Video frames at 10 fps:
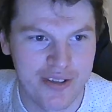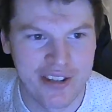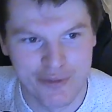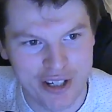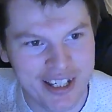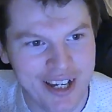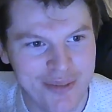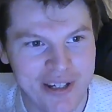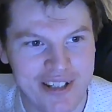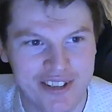they've reached out to
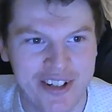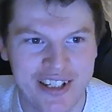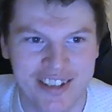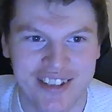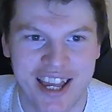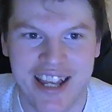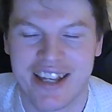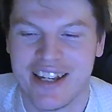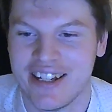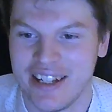me certainly to say,
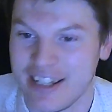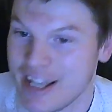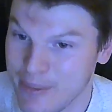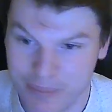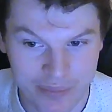yeah,